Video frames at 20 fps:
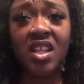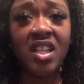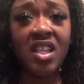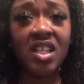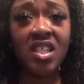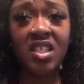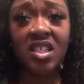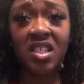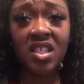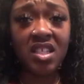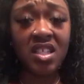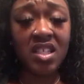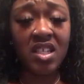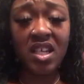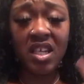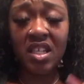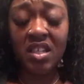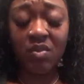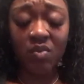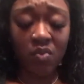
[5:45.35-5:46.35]
This is
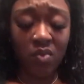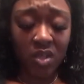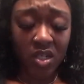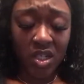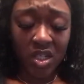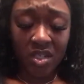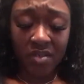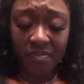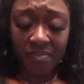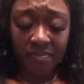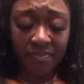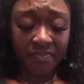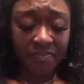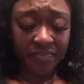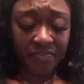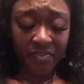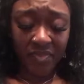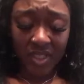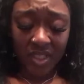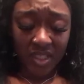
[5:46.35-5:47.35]
not the one.
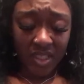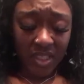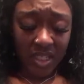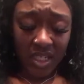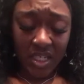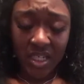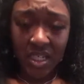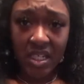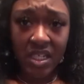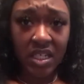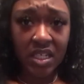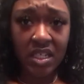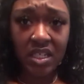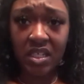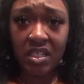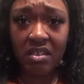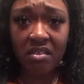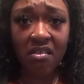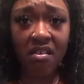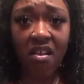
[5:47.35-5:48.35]
This ain't it.
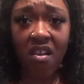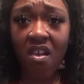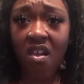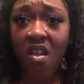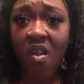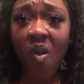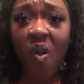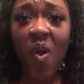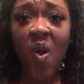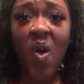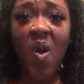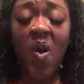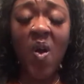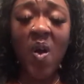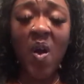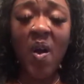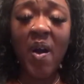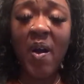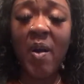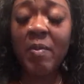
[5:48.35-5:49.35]

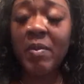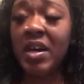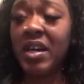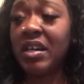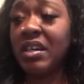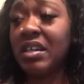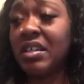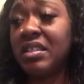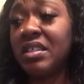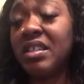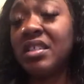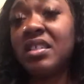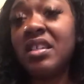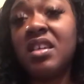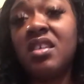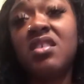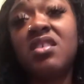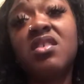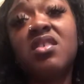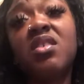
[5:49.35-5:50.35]
Oh my gosh, that
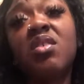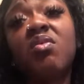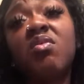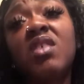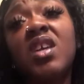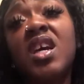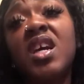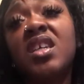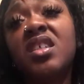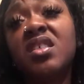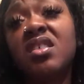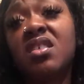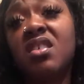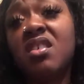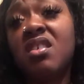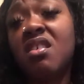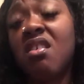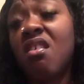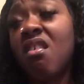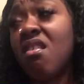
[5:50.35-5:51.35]
tastes so
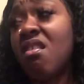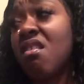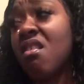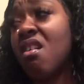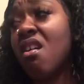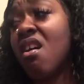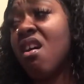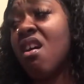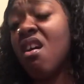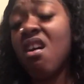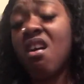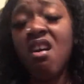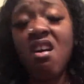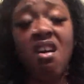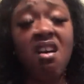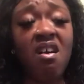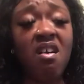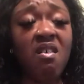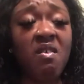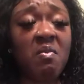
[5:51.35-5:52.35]
nasty.
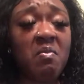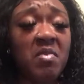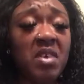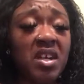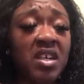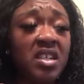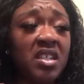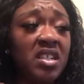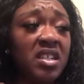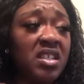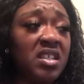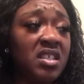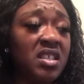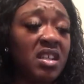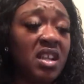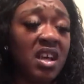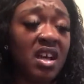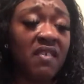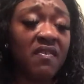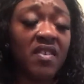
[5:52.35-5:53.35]
Oh my goodness, I
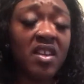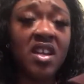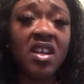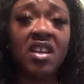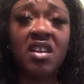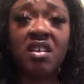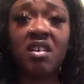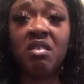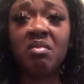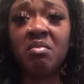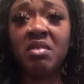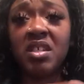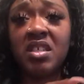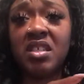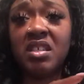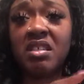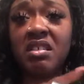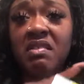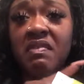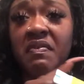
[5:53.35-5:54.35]
don't have to get it out of my
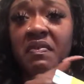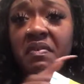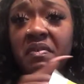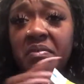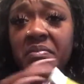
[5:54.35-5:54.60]
teeth.